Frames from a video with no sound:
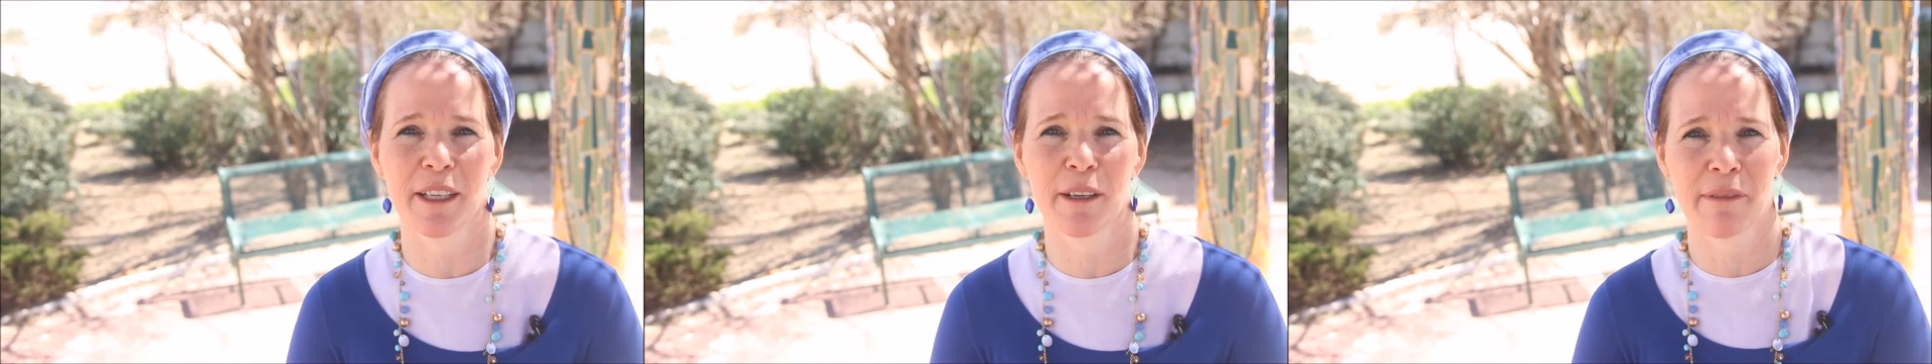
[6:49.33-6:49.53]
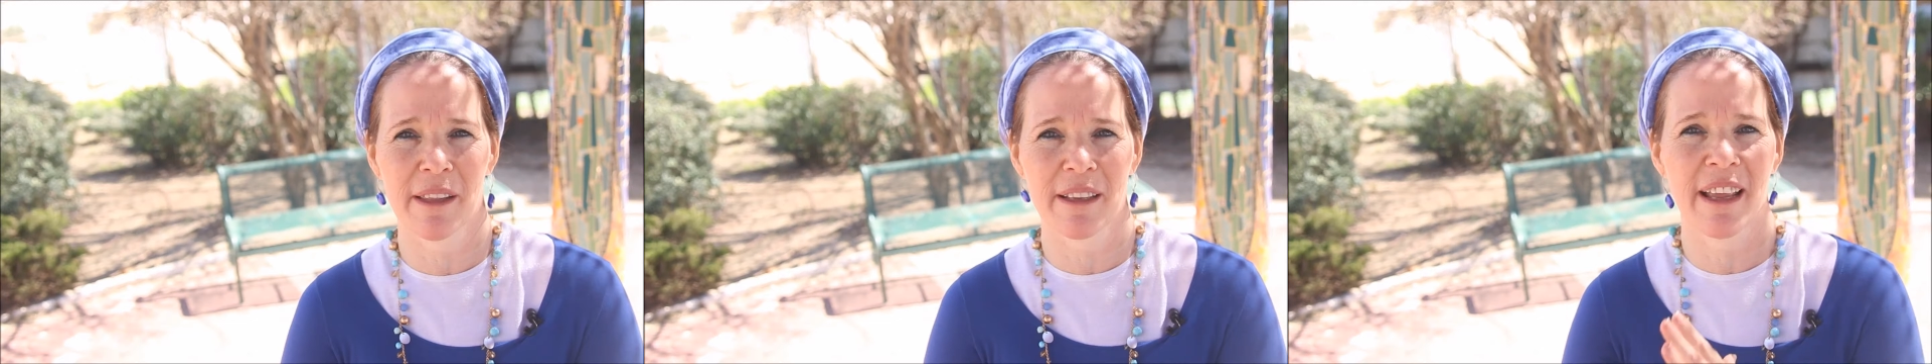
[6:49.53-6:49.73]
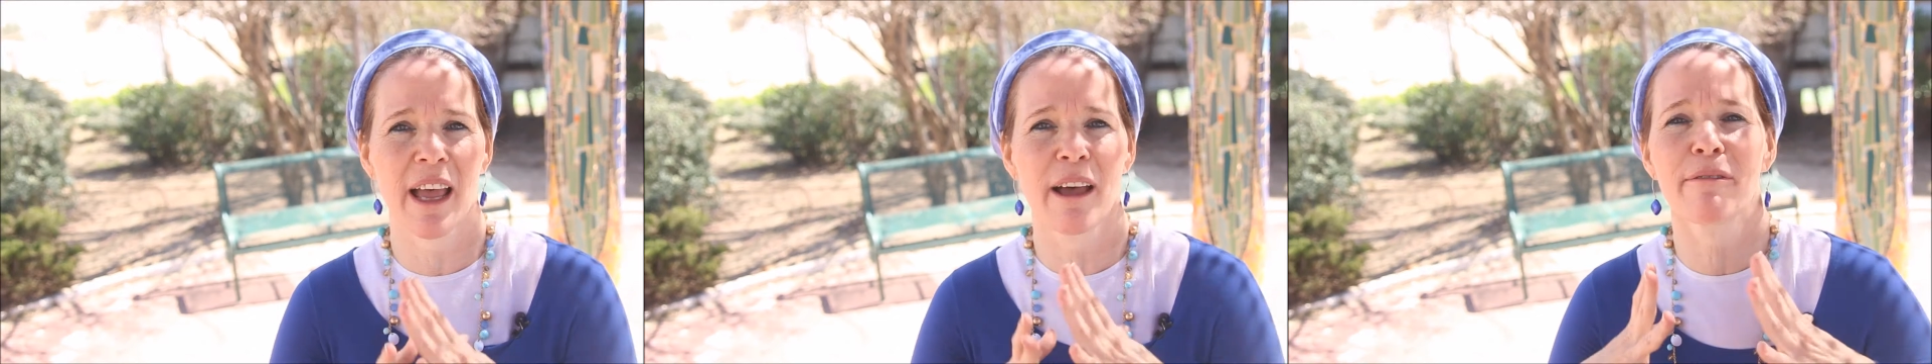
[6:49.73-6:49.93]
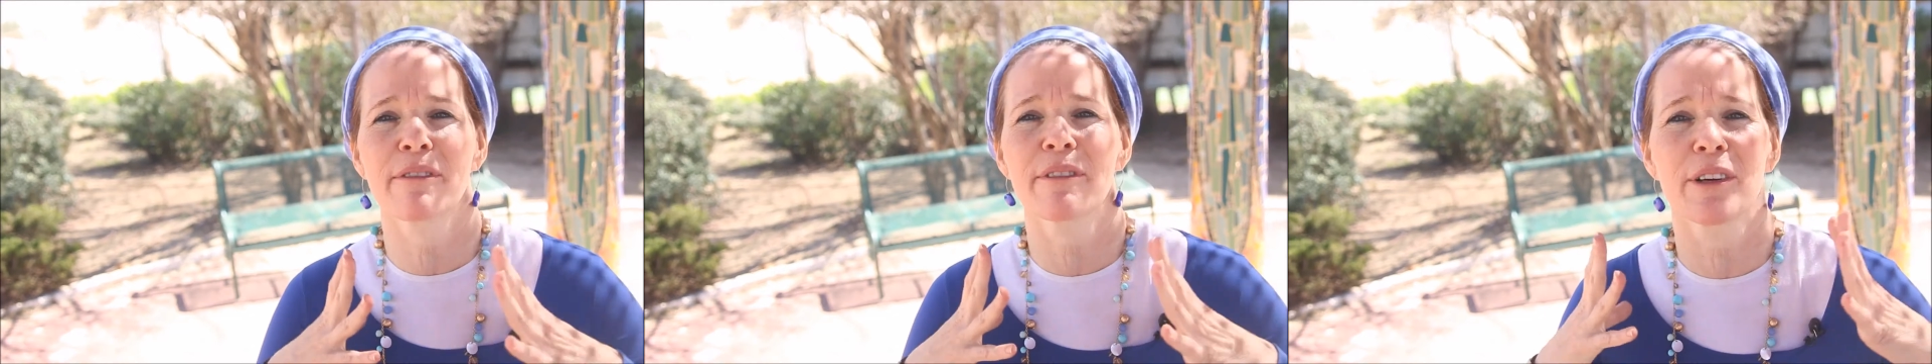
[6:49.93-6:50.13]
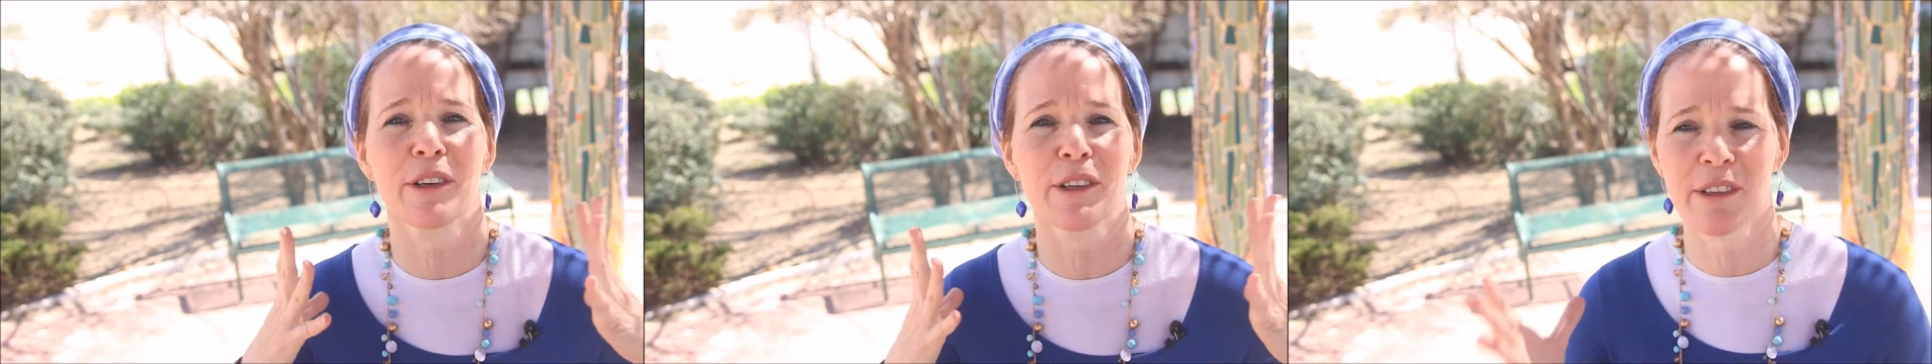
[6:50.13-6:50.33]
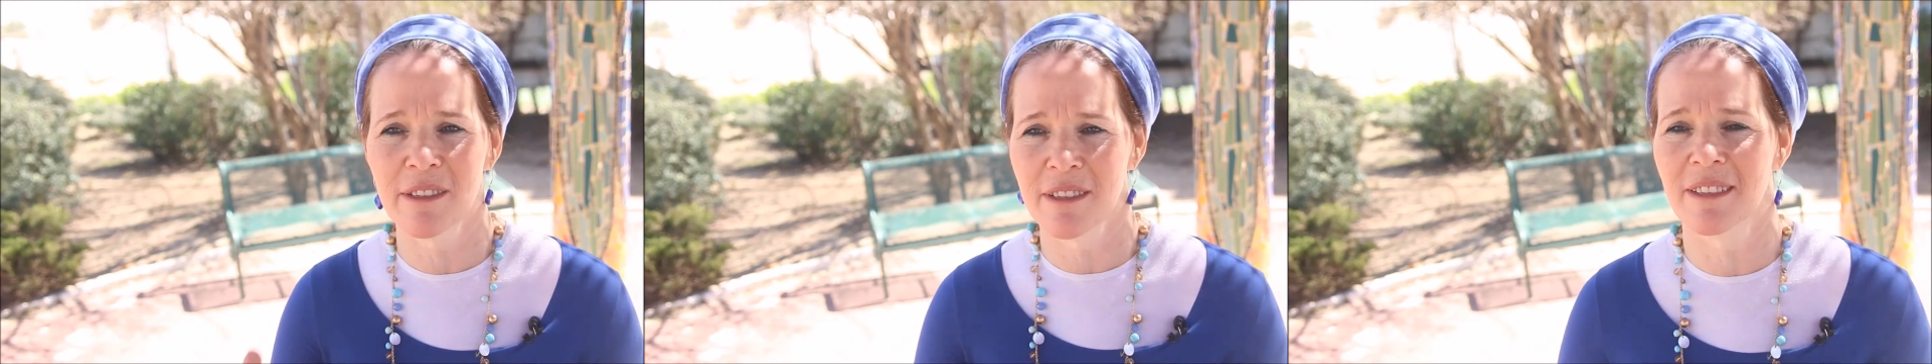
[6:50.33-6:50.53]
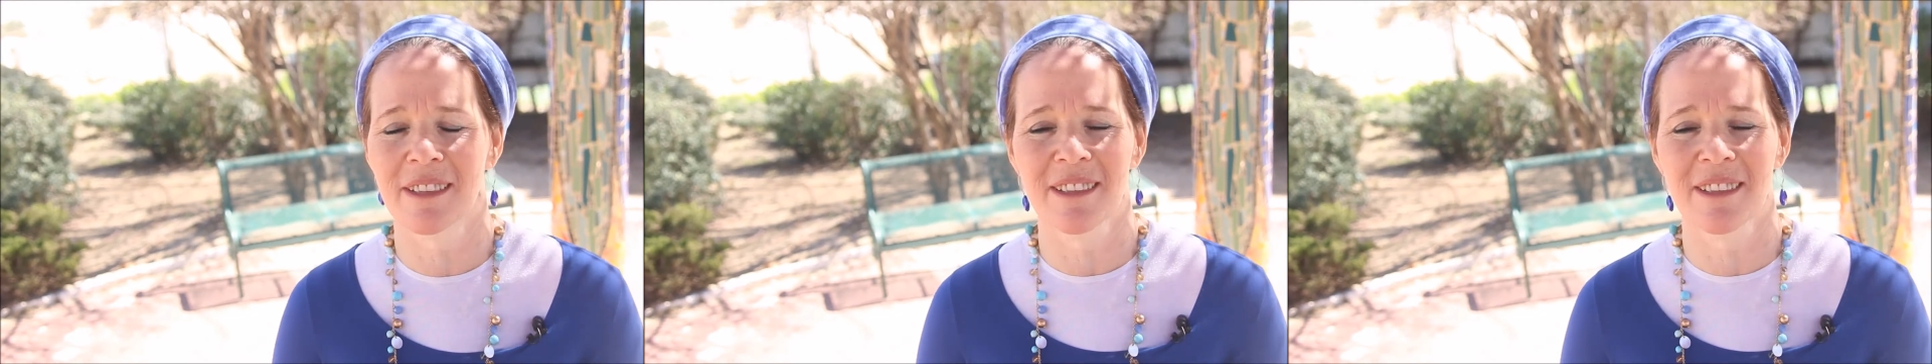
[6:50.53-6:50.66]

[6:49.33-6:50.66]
If they'd have good